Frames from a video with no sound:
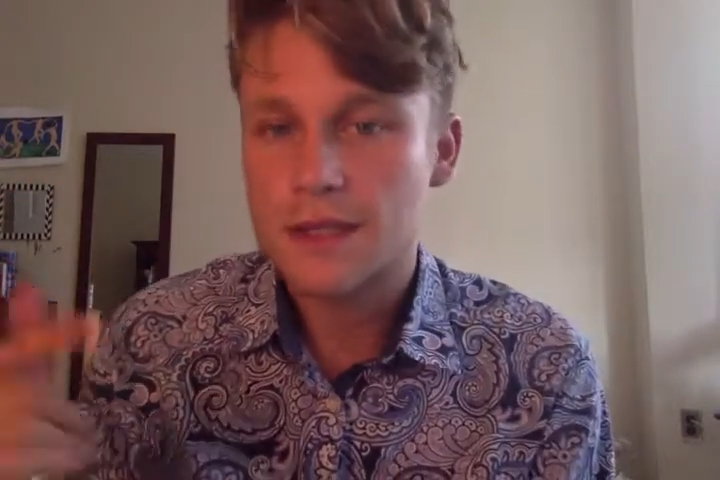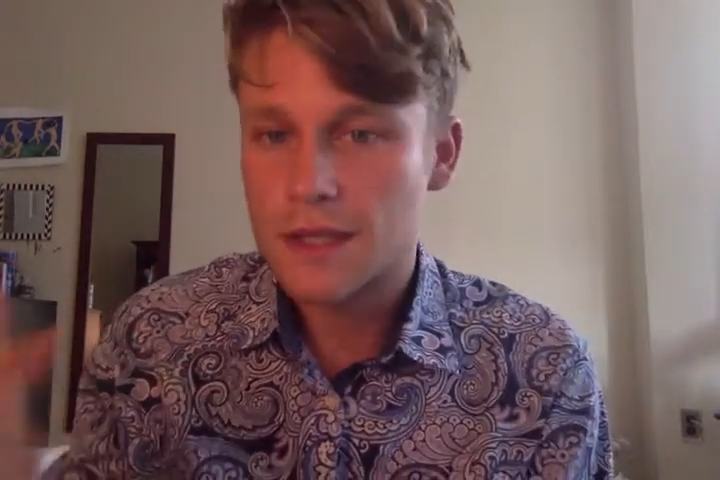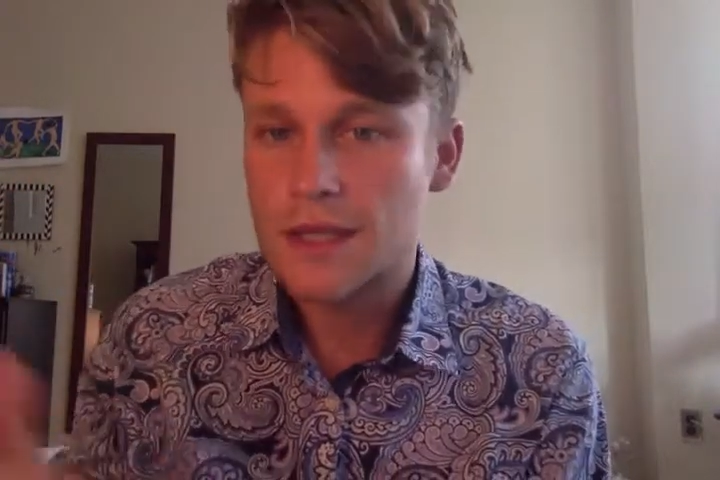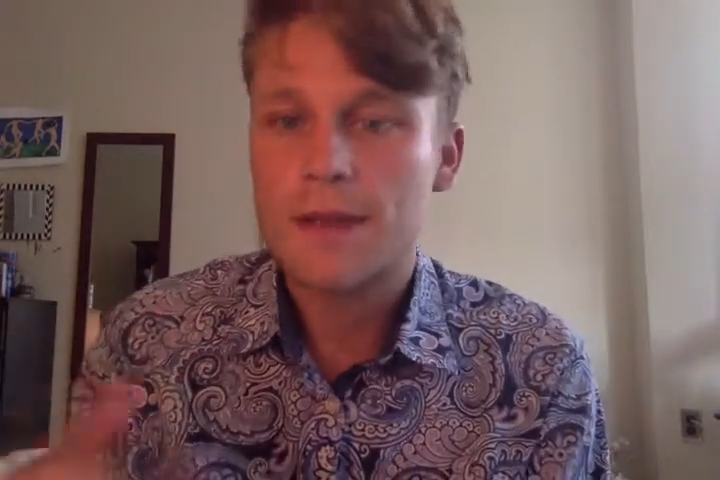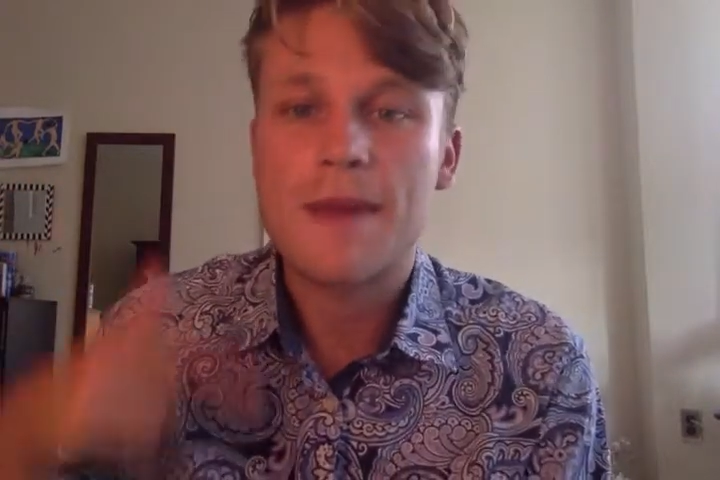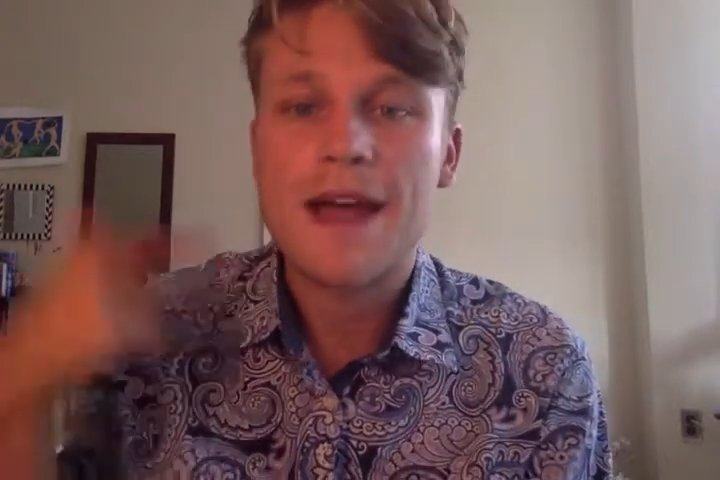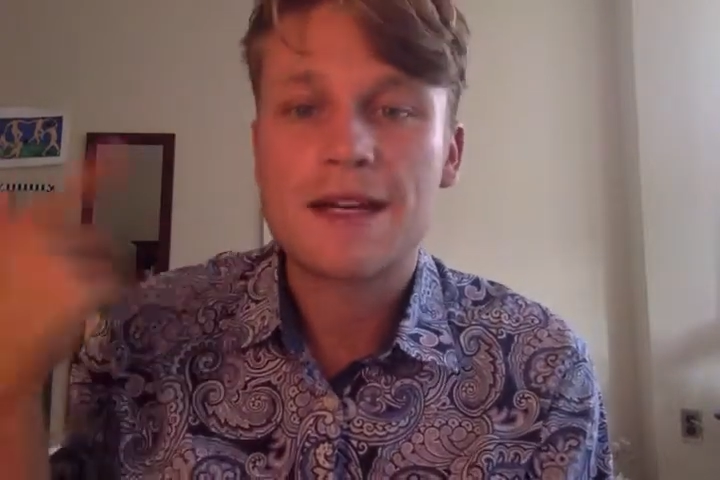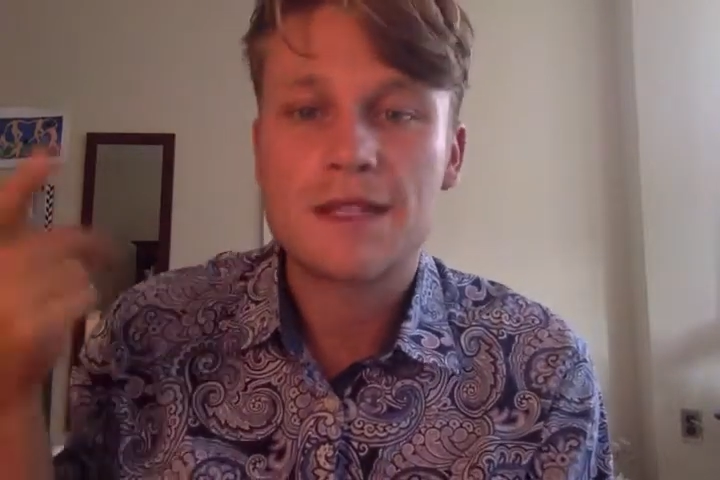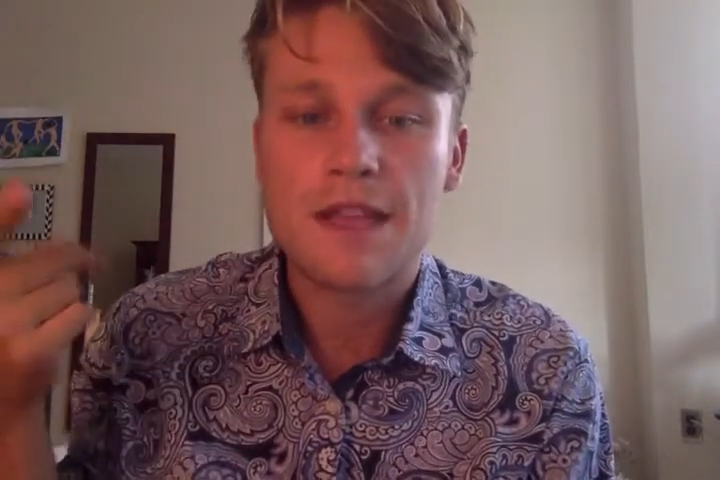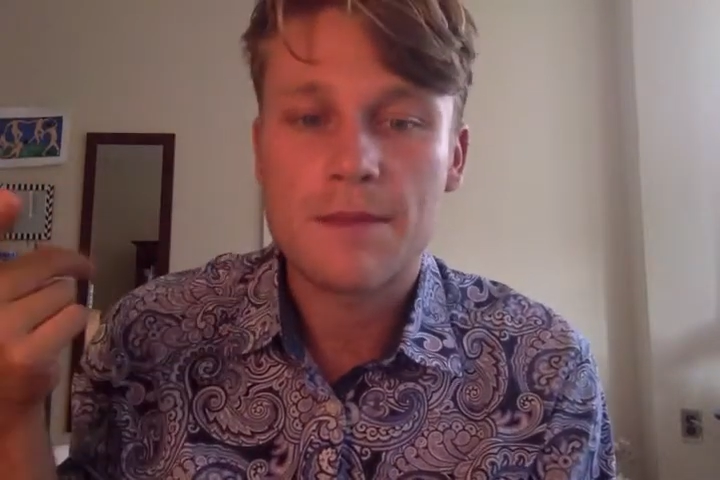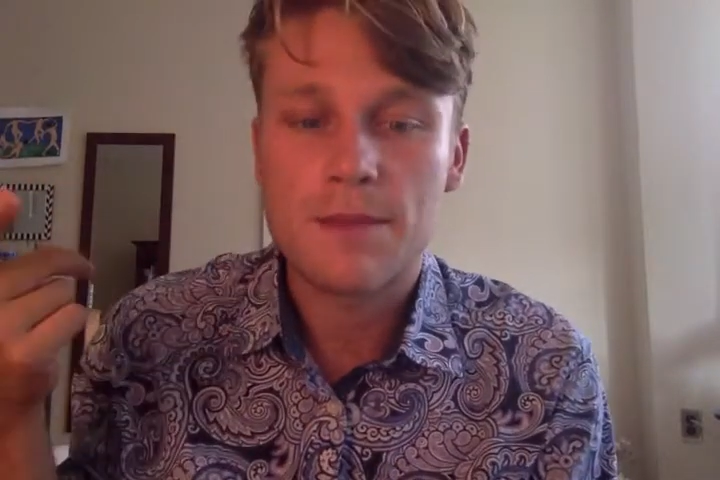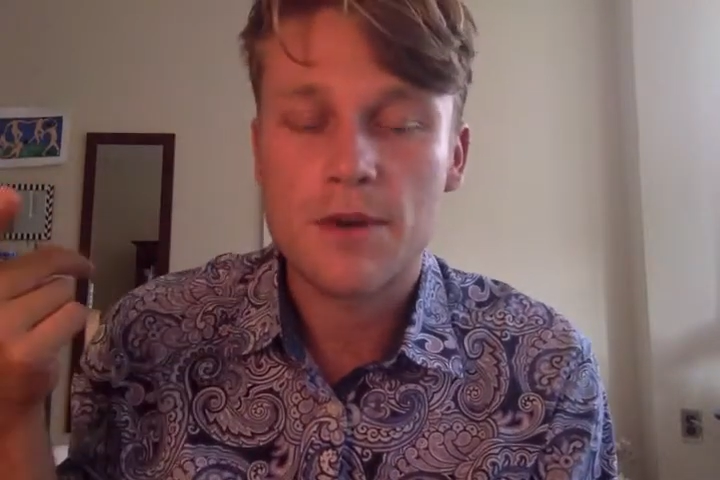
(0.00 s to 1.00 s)
to get back to
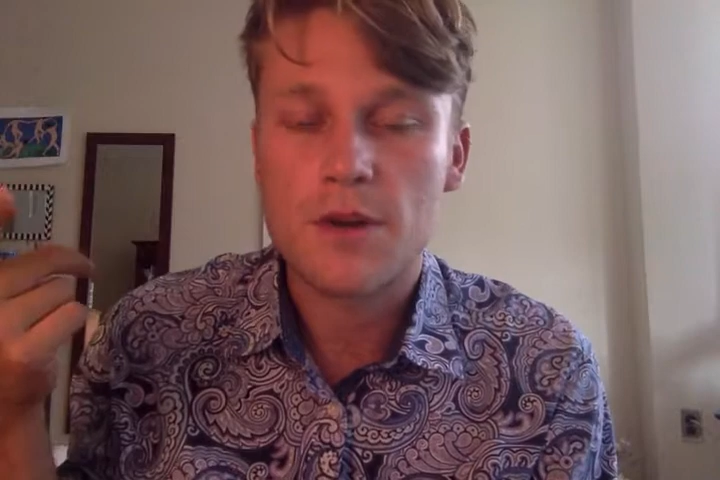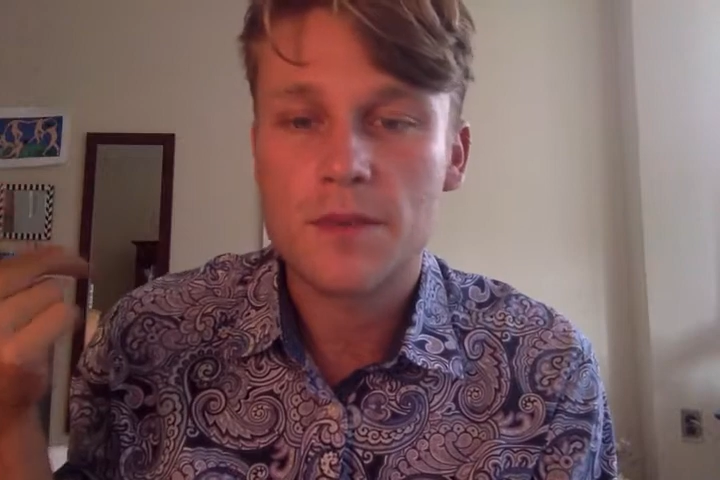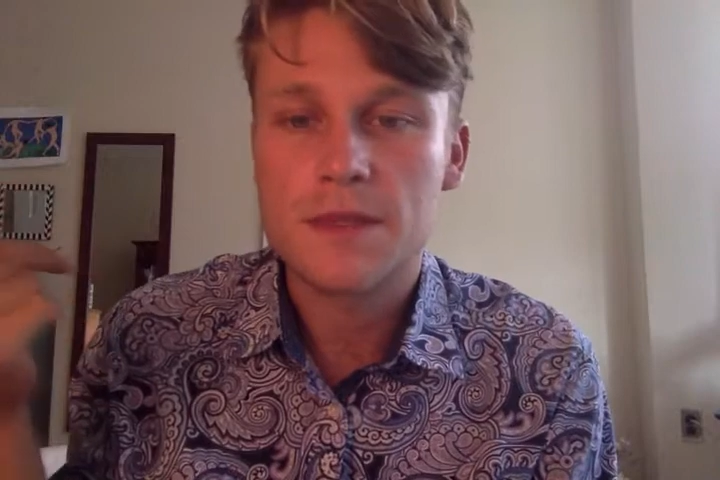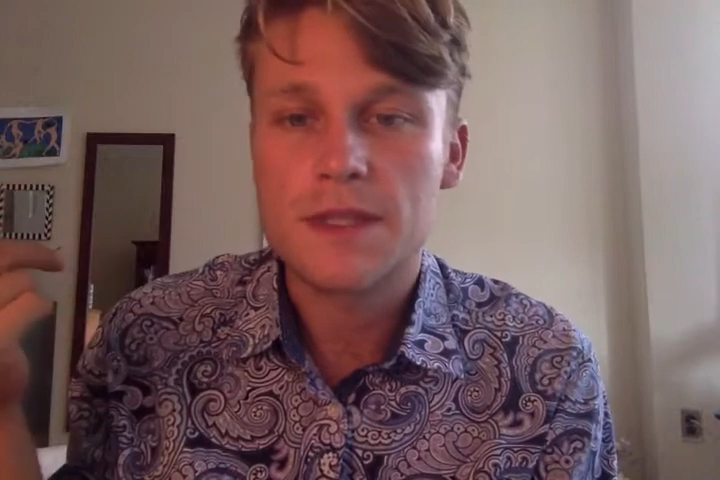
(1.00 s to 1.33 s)
that purpose